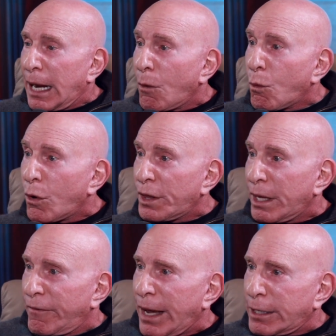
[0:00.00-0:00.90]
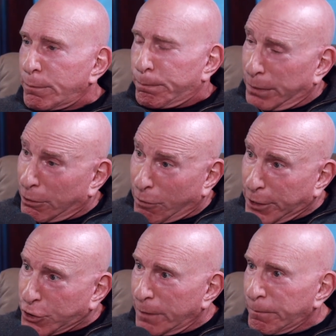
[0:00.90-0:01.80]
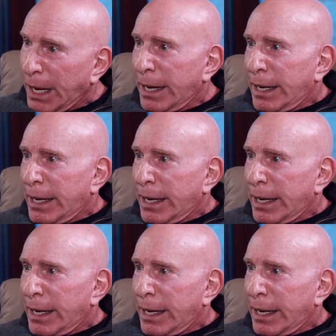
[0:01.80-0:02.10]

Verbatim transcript: are worthy of exploration